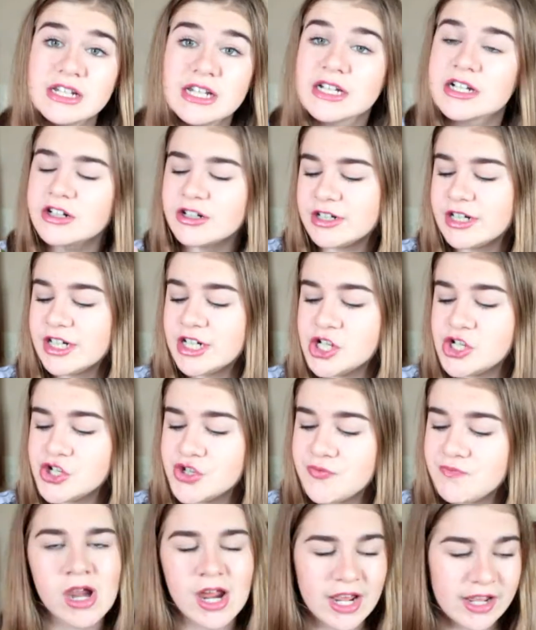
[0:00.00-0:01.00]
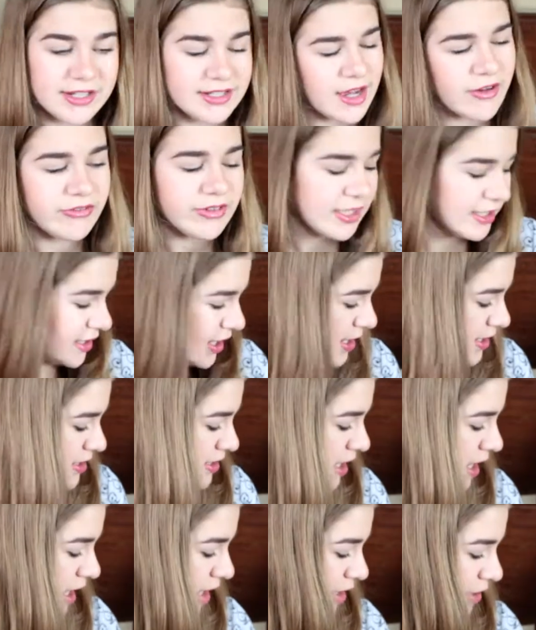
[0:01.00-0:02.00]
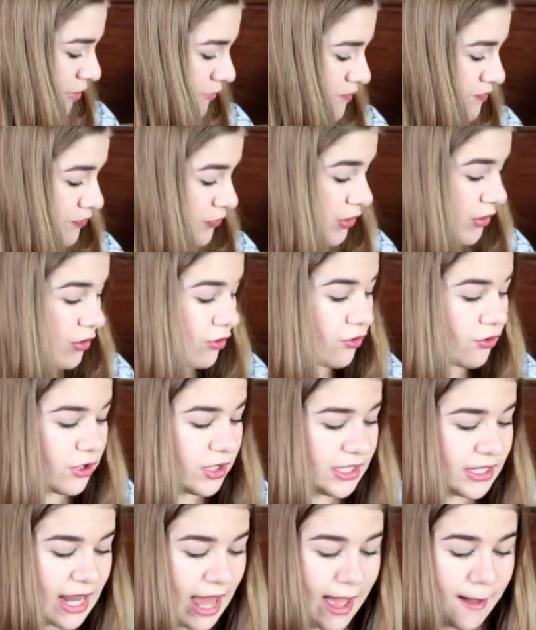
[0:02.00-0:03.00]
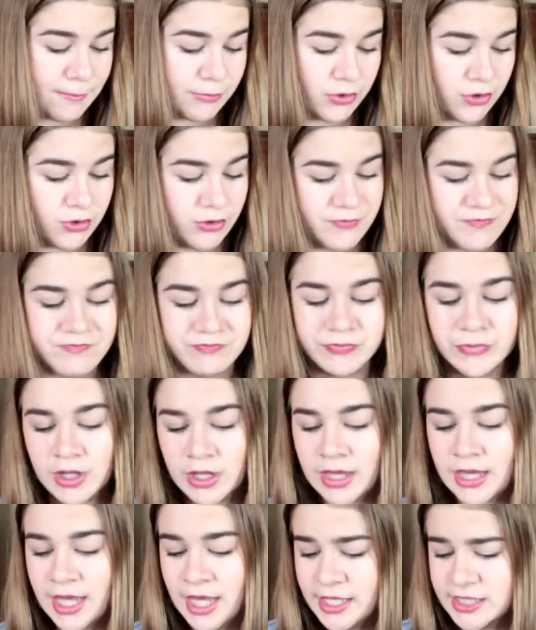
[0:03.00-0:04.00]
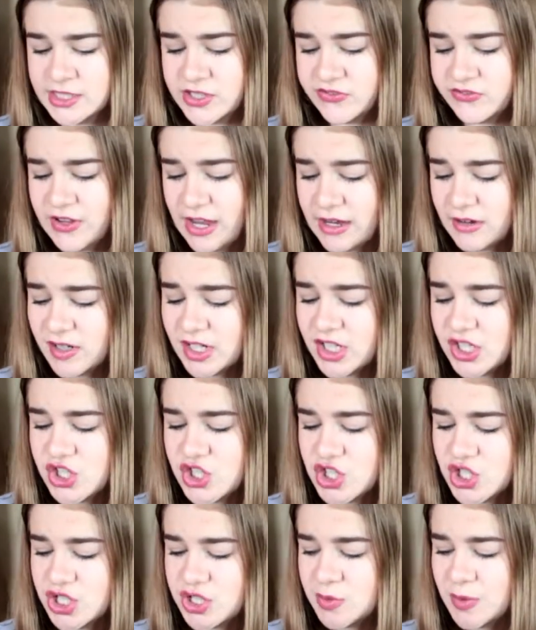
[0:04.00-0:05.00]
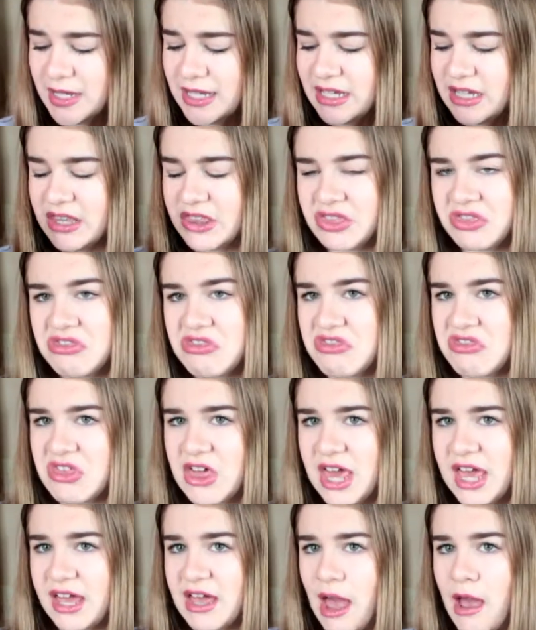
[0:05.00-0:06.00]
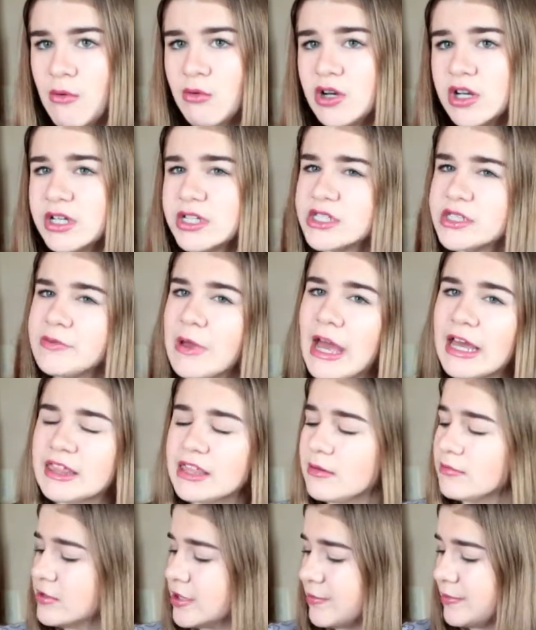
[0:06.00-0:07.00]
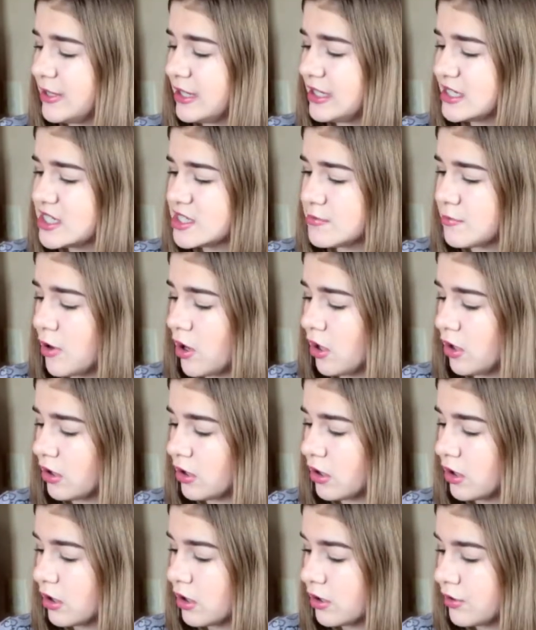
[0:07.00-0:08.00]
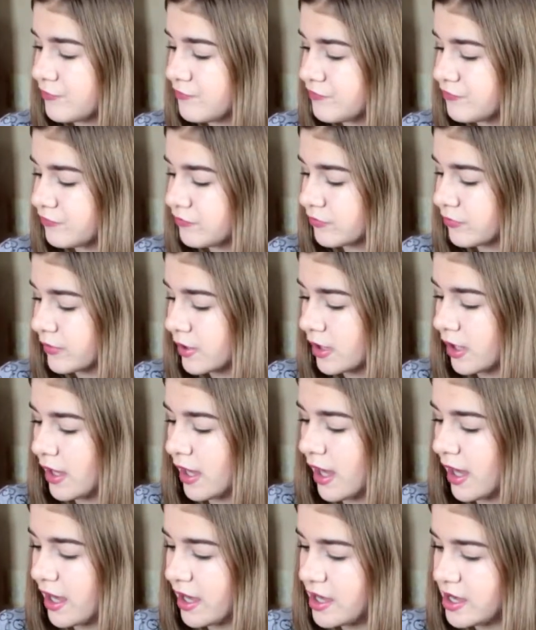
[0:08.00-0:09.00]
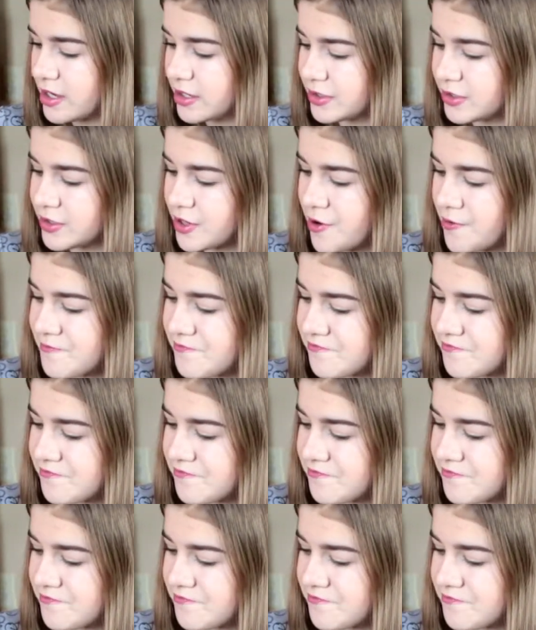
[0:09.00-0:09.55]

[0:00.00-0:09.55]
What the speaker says: licorice. It definitely tastes like green apple. It's very chewy and thick. I would expect them to be smaller and